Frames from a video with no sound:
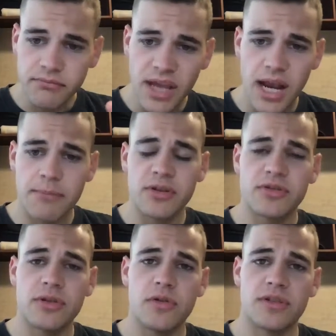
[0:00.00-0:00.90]
And most
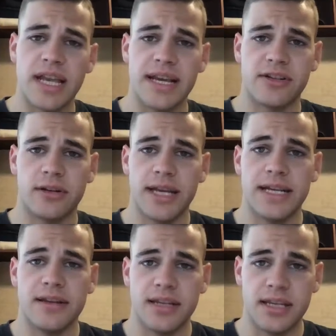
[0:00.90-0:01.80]
of those eggs are laid
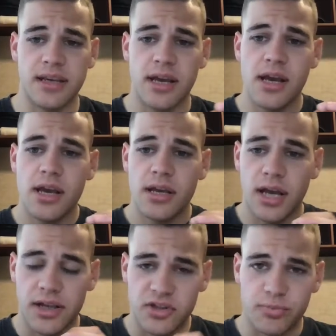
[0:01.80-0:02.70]
in the
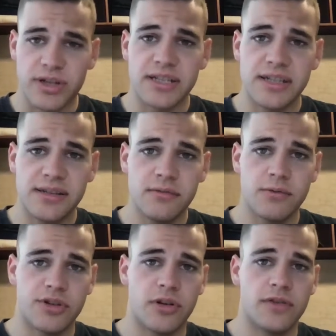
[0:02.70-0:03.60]
spring season,
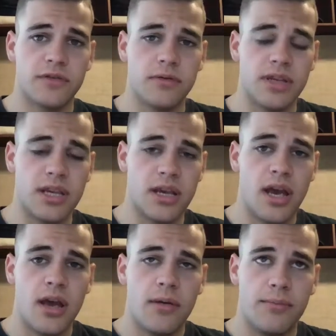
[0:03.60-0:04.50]
which is also the
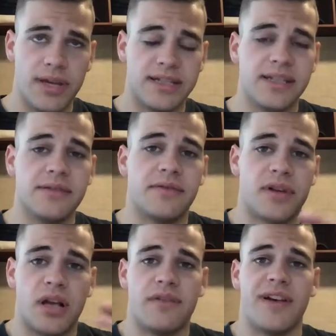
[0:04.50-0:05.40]
big season for
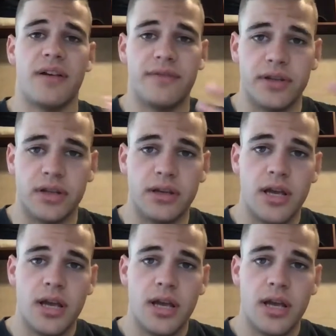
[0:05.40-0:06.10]
alfalfa